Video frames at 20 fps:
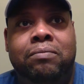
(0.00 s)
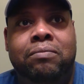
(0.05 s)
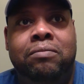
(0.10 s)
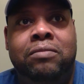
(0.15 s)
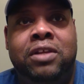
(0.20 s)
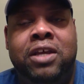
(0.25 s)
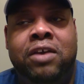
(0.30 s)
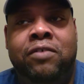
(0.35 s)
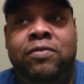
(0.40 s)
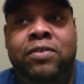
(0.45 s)

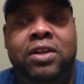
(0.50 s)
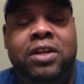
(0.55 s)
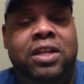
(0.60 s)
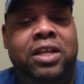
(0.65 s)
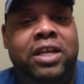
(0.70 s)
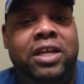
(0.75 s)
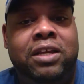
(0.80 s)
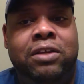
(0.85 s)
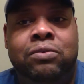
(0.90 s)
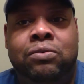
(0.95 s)

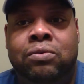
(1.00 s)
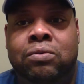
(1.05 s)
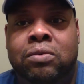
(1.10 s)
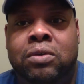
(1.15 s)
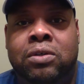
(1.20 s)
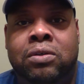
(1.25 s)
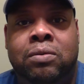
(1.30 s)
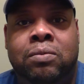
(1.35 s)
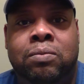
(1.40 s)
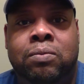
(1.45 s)
definitely
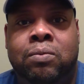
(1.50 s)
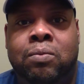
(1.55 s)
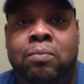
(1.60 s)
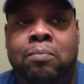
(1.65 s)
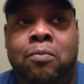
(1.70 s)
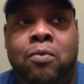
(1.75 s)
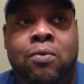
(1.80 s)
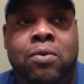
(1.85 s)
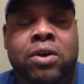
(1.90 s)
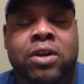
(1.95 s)
it's
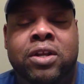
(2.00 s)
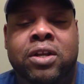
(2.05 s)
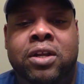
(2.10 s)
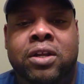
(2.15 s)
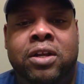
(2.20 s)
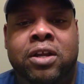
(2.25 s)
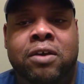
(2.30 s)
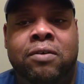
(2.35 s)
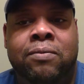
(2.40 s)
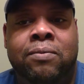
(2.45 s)
more than
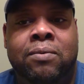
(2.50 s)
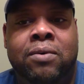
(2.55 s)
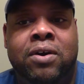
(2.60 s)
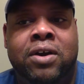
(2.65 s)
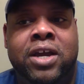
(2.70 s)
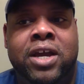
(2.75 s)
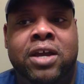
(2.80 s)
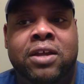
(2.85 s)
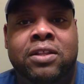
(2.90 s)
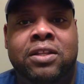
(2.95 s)
enough
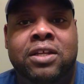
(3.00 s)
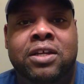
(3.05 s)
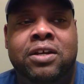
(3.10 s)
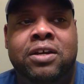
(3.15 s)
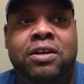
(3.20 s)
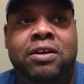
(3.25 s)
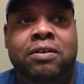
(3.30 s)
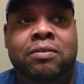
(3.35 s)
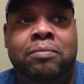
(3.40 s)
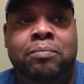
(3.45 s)
work out
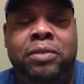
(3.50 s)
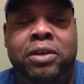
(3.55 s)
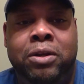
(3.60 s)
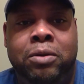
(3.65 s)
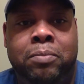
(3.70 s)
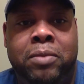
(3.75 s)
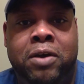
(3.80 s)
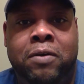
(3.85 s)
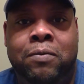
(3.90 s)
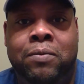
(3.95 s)
there, beating
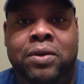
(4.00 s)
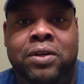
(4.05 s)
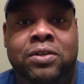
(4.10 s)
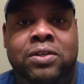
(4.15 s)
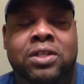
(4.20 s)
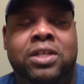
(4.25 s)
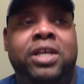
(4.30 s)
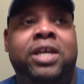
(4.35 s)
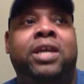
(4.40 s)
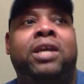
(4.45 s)
them off with a
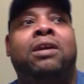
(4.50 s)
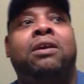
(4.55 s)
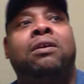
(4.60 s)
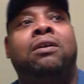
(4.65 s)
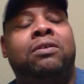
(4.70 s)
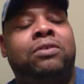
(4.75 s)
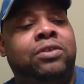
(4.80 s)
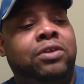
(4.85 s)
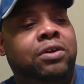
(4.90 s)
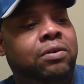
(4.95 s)
stick.
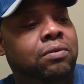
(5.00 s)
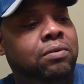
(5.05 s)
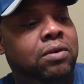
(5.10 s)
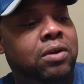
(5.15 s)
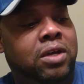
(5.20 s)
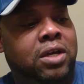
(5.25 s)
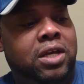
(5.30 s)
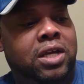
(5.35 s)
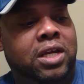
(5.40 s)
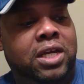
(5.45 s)

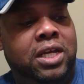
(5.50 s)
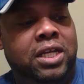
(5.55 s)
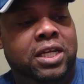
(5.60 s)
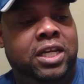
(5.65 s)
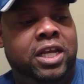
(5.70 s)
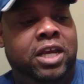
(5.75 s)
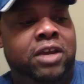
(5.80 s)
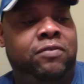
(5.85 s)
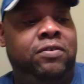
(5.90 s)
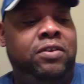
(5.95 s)
So
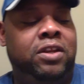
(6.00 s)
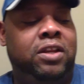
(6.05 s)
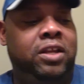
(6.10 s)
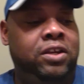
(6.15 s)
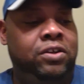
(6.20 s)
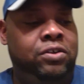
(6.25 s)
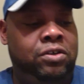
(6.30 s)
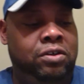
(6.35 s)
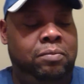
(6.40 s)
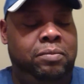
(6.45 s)

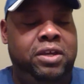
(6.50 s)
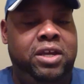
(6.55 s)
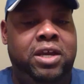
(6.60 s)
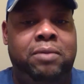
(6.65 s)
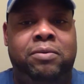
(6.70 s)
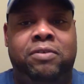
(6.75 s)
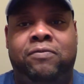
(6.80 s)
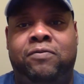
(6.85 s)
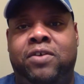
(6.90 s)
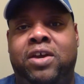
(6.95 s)
definitely should be
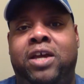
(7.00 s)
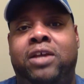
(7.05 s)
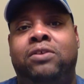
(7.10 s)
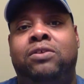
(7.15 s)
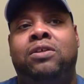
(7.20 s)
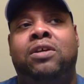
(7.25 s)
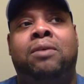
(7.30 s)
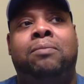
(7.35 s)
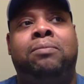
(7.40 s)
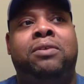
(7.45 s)
able to find
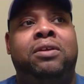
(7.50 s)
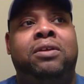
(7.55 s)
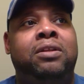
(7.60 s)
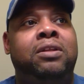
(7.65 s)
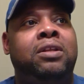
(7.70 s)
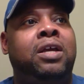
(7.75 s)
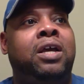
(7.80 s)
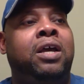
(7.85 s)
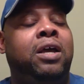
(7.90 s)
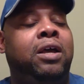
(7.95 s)

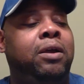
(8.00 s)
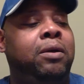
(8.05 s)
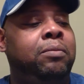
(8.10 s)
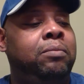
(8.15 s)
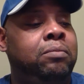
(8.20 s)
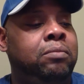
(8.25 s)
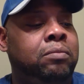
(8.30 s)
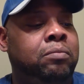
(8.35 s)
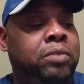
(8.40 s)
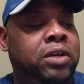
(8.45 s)
something,
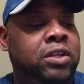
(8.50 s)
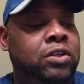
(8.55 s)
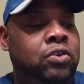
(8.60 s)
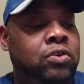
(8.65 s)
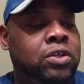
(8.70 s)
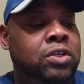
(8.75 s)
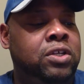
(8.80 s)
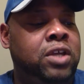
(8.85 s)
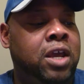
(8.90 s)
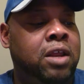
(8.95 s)
but
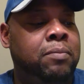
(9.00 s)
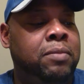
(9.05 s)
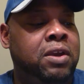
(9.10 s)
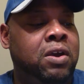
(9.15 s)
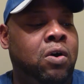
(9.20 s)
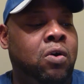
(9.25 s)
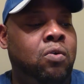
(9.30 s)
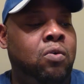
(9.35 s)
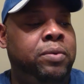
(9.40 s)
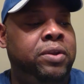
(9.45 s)
you just got to be
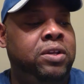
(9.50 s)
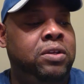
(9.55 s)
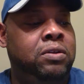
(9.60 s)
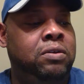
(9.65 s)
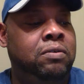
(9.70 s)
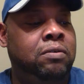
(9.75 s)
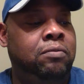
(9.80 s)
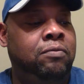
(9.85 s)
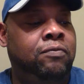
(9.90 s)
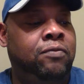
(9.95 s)
open
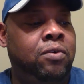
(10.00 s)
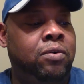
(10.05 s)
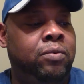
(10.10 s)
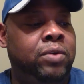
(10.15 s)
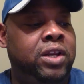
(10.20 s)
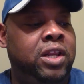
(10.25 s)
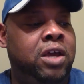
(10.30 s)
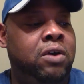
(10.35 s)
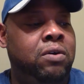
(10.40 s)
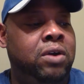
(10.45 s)
for
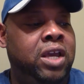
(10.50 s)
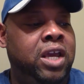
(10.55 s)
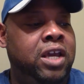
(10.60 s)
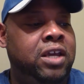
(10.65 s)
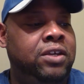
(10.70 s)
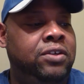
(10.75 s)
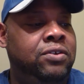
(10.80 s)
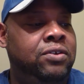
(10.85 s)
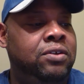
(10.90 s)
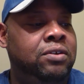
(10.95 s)

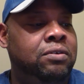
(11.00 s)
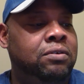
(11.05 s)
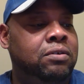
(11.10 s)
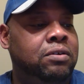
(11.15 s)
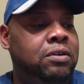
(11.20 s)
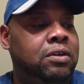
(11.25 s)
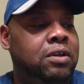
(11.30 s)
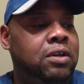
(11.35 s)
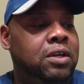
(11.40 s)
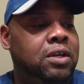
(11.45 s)
relocation.
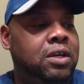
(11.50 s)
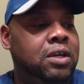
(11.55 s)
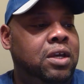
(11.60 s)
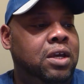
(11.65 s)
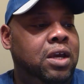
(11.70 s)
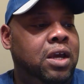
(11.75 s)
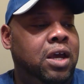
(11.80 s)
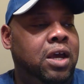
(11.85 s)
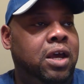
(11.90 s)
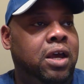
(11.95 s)

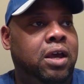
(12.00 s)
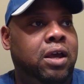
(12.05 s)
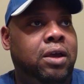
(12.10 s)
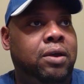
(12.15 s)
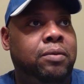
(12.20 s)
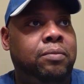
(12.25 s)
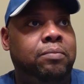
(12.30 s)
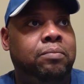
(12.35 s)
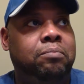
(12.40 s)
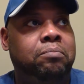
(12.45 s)

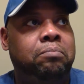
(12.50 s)
Uh,